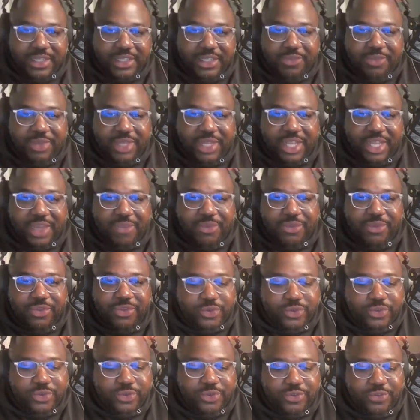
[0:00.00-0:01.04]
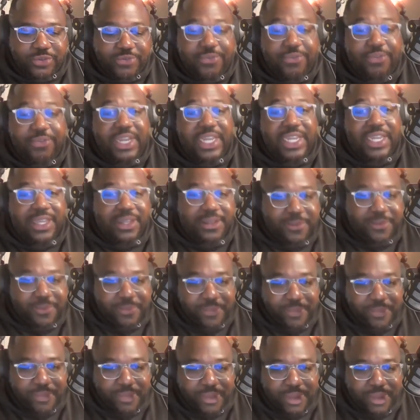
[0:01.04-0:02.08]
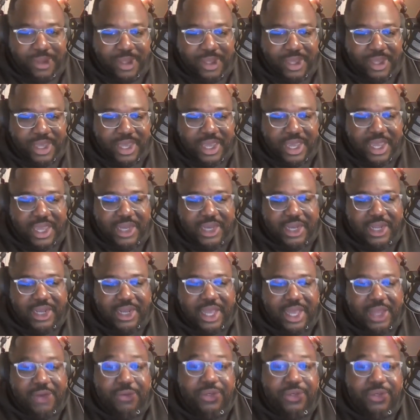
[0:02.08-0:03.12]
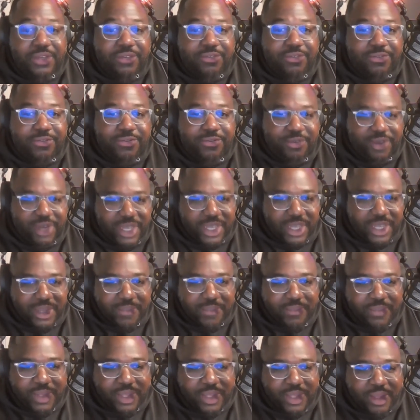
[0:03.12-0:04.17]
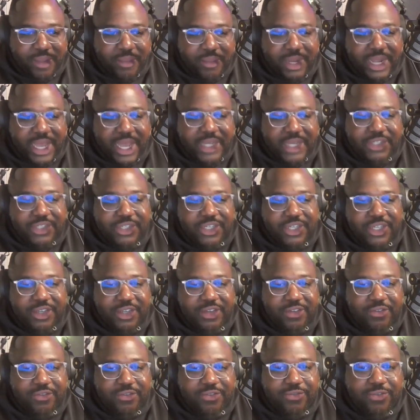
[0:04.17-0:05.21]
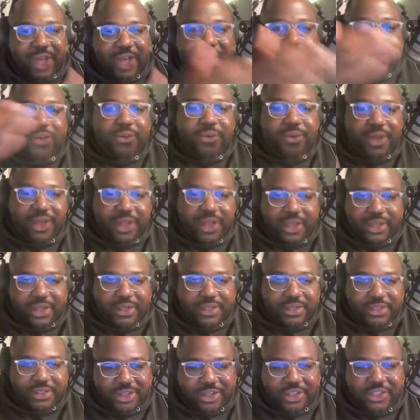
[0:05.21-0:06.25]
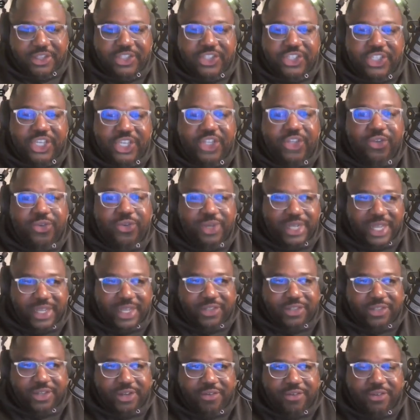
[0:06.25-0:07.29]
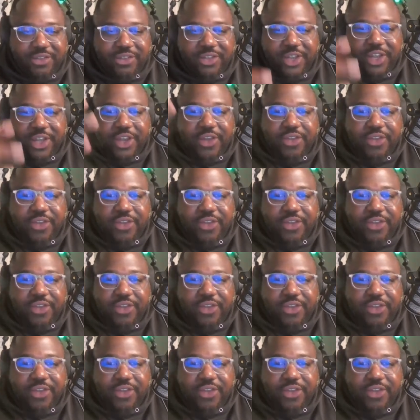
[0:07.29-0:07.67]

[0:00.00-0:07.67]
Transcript: he's been able to free, and not only free, but actually follow on, continuing that service